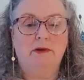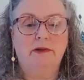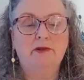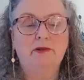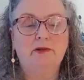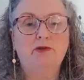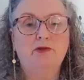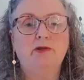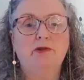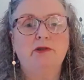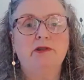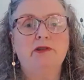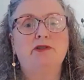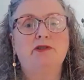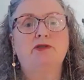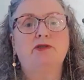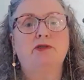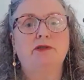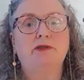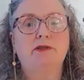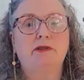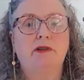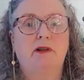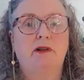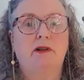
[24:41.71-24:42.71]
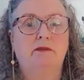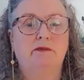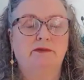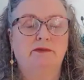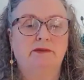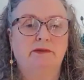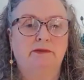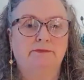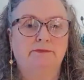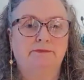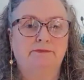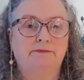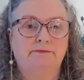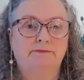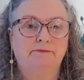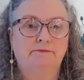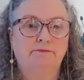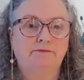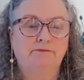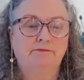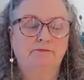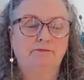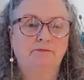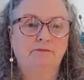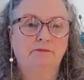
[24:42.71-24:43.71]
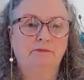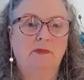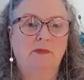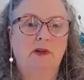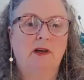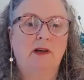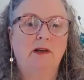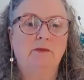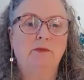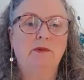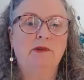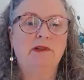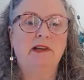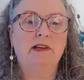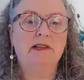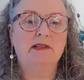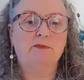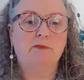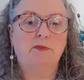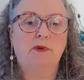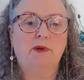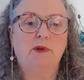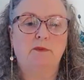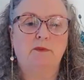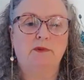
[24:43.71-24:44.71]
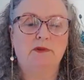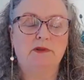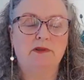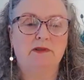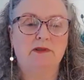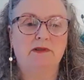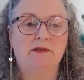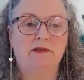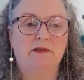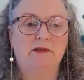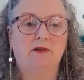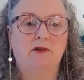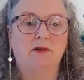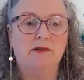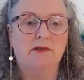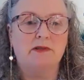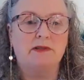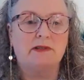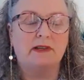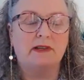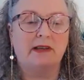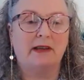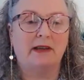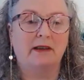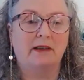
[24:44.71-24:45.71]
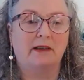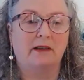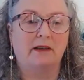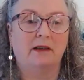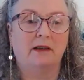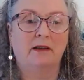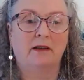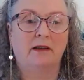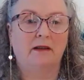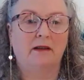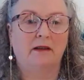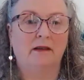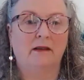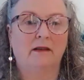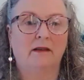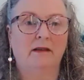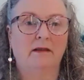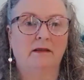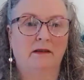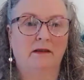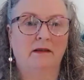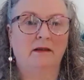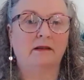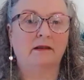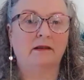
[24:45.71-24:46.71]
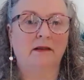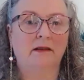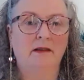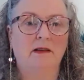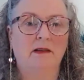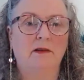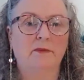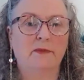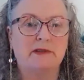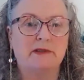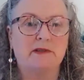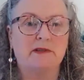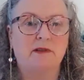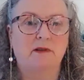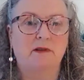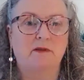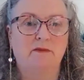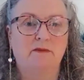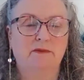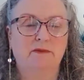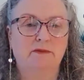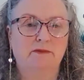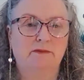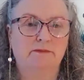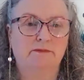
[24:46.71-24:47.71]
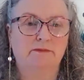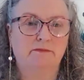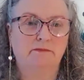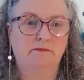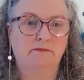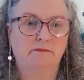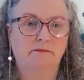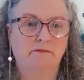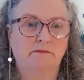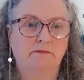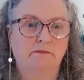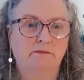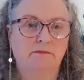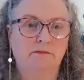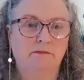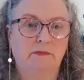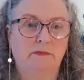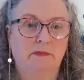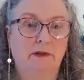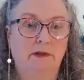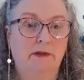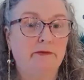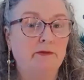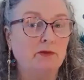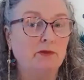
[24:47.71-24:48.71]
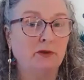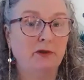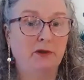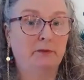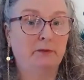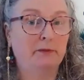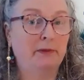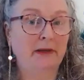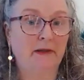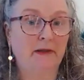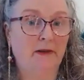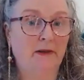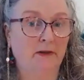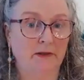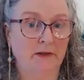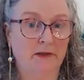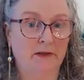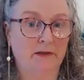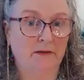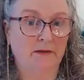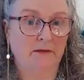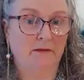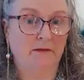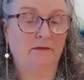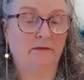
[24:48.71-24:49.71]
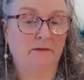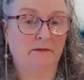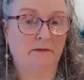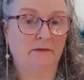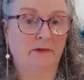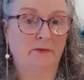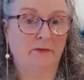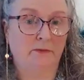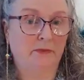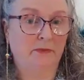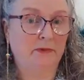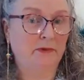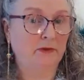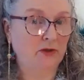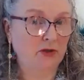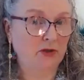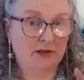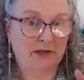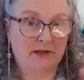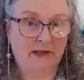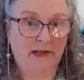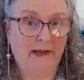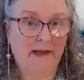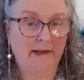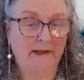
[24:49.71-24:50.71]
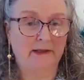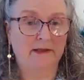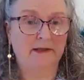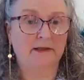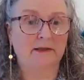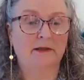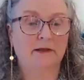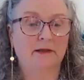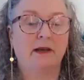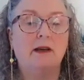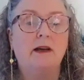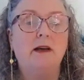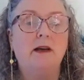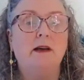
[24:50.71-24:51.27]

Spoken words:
When you trust yourself, I would ask people to start saying, I like myself. Even though you may not, just say it.